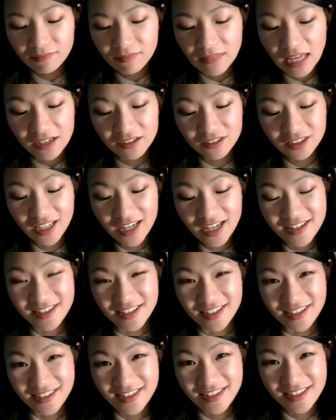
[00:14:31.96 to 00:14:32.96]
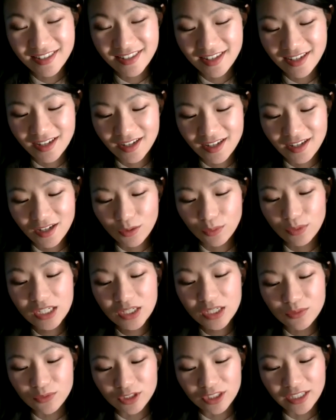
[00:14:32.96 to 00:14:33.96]
Adolescence, we
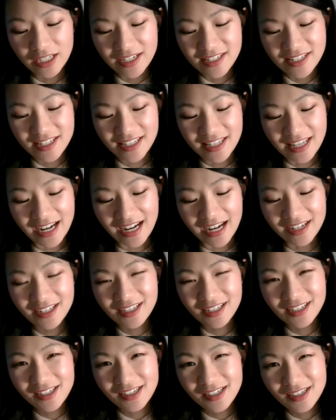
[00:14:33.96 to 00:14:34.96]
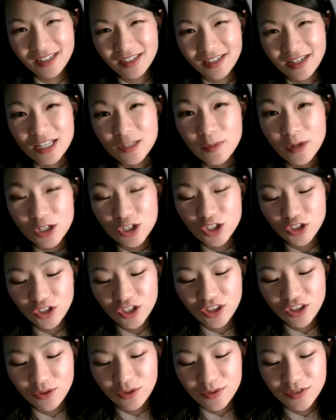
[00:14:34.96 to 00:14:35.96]
can relate to that, especially
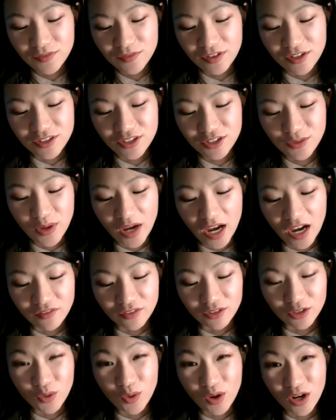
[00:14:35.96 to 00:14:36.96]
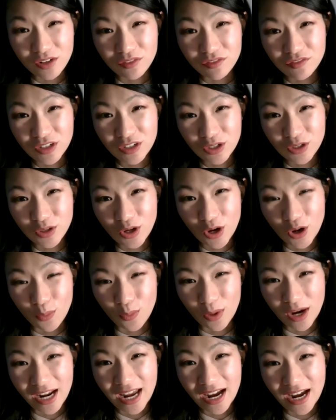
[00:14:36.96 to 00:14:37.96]
those of us who haven't quite figured our
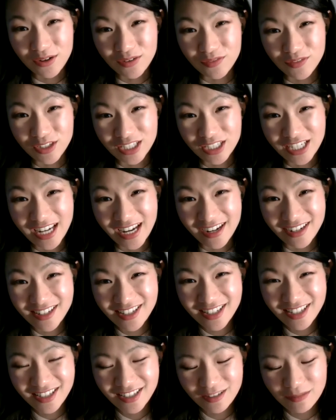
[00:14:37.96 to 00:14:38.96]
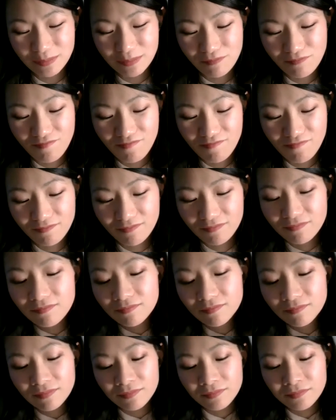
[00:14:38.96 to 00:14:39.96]
way out of it yet.
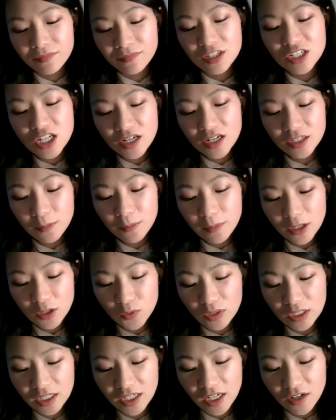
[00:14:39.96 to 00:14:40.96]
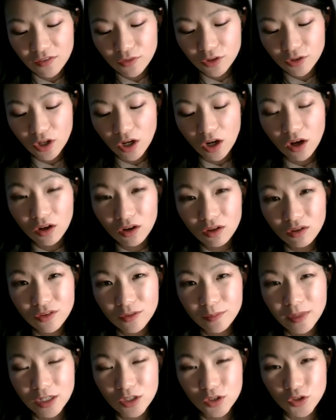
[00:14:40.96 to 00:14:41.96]
The documentary covered all the
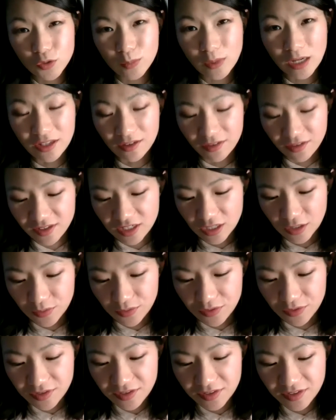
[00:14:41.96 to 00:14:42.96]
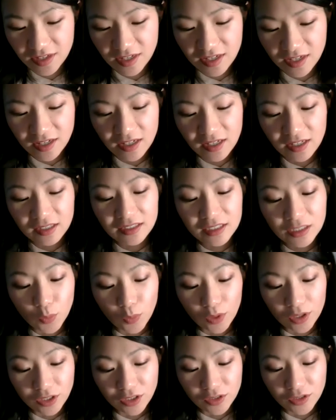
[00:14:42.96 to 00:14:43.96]
major milestones: Lee
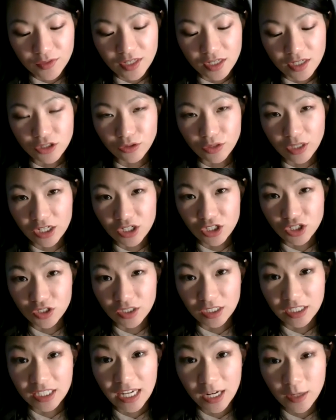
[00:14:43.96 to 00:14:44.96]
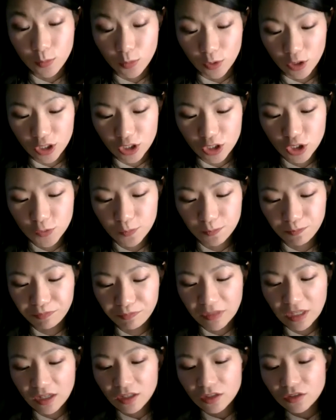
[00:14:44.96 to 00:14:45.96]
Kuan Yew's education at Cambridge,
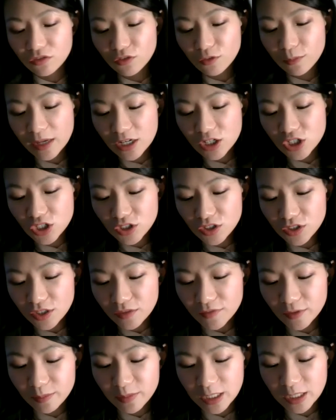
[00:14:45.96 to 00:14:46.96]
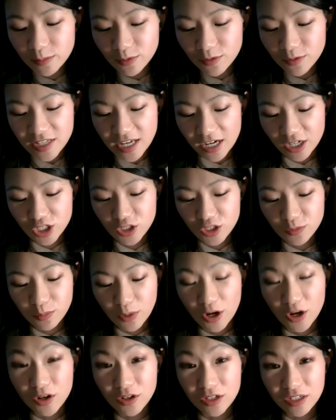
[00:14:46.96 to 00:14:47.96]
the formation of the People's Action
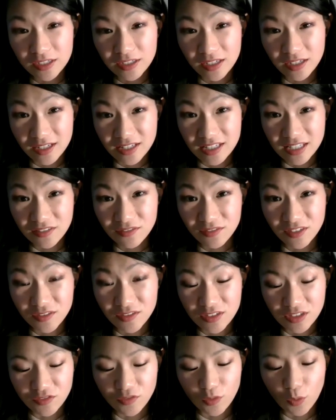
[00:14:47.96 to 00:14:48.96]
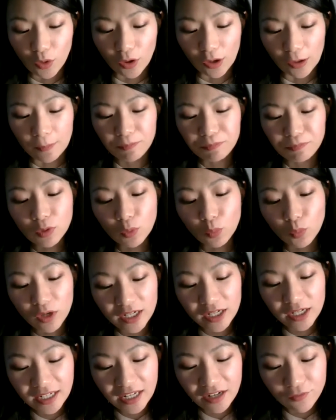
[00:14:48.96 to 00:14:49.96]
Party in 1954,
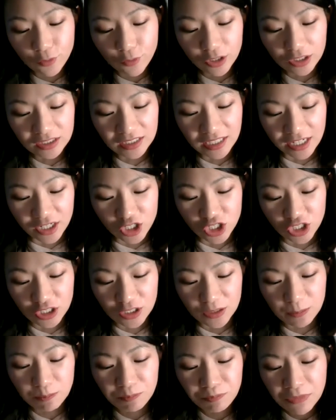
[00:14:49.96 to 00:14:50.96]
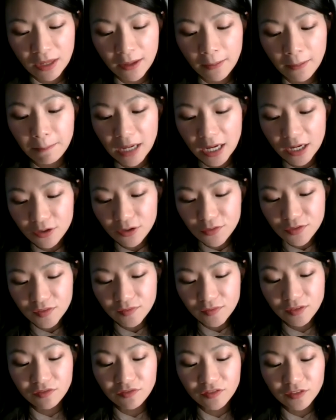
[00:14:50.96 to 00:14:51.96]
winning every election, banners of
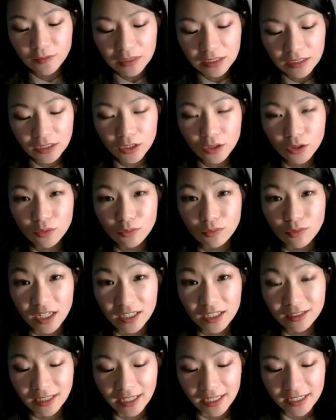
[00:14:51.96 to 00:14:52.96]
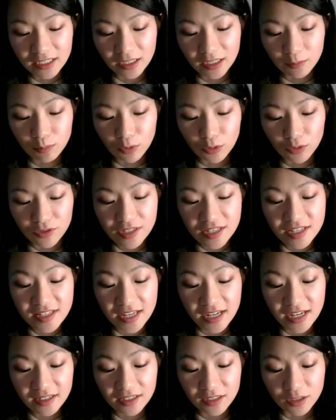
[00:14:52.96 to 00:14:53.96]
the familiar red lightning bolts
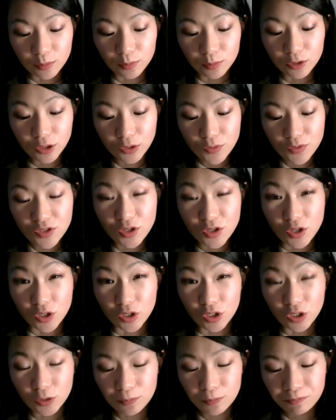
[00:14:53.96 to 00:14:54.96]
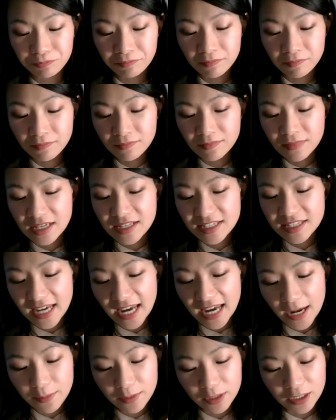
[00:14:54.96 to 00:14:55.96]
set in a blue circle, his
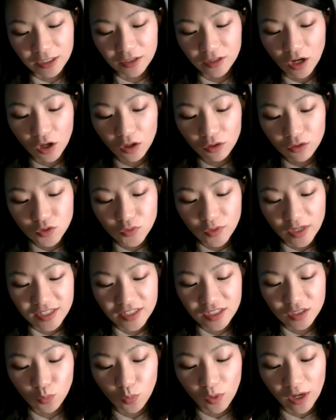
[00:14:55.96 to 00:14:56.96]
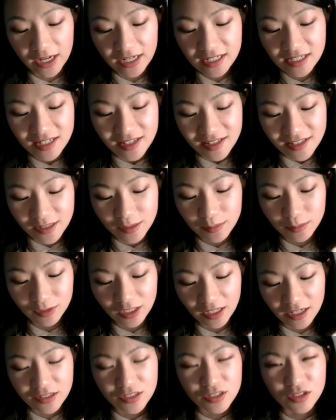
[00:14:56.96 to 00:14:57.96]
cabinet all dressed in white to
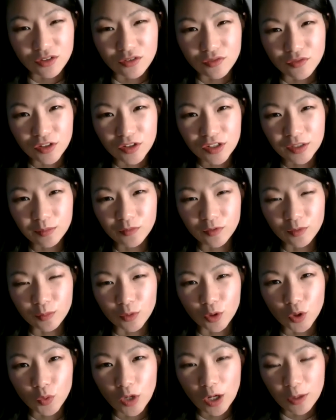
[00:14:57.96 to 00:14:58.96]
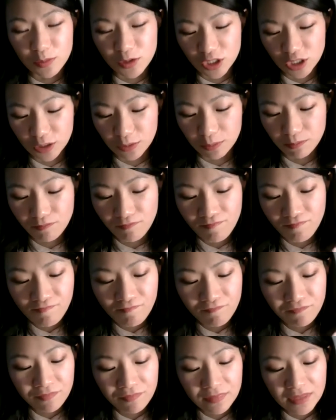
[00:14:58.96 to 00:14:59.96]
symbolize their freedom from corruption,
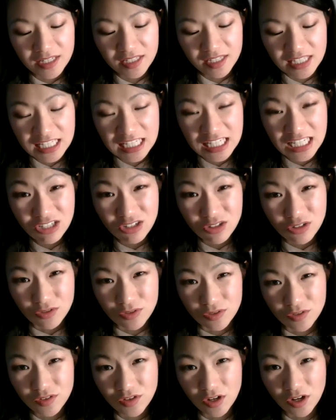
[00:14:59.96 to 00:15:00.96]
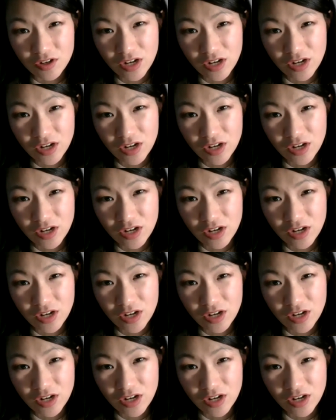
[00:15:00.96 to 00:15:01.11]
his tears on